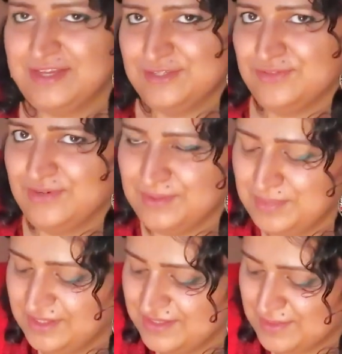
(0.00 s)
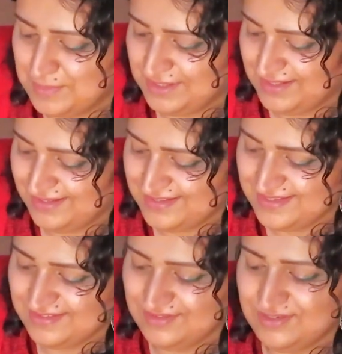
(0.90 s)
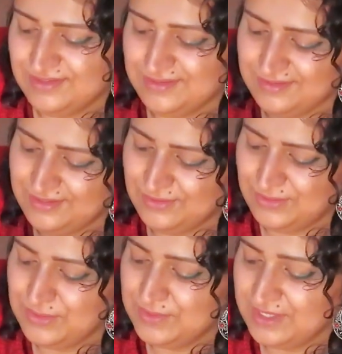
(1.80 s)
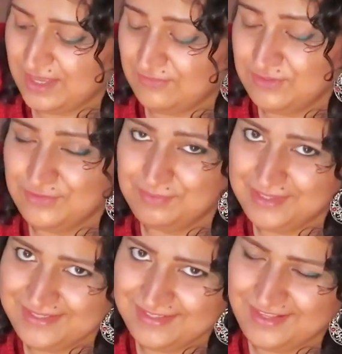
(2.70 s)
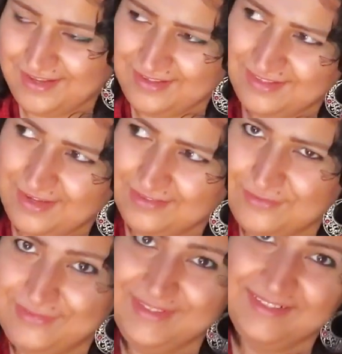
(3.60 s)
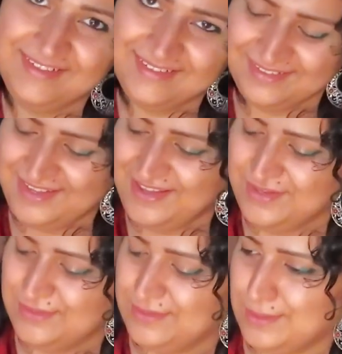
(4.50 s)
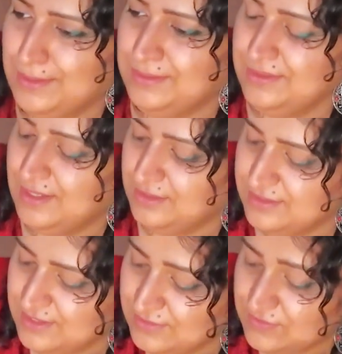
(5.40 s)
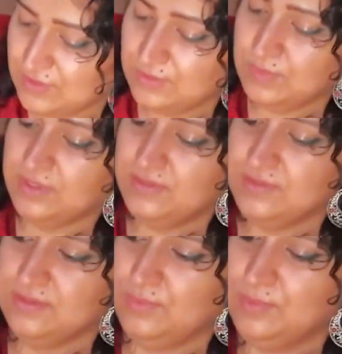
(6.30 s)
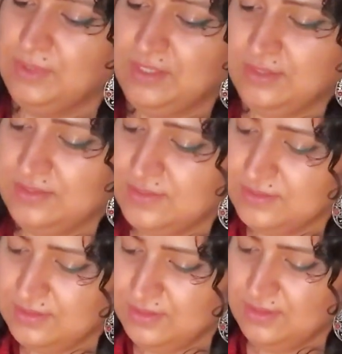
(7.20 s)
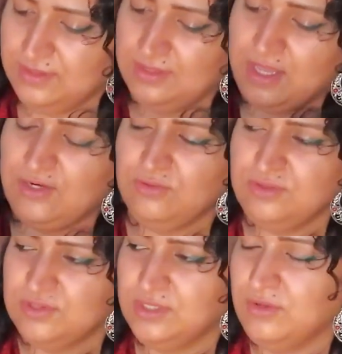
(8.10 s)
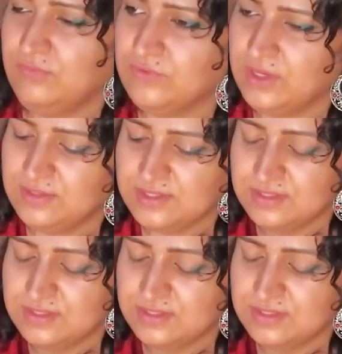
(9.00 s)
actually trying to build something like this and just, you know, using it after you build it. I kind of like that feeling. So yeah, let's get started with this, with building this. I don't usually go for kits, I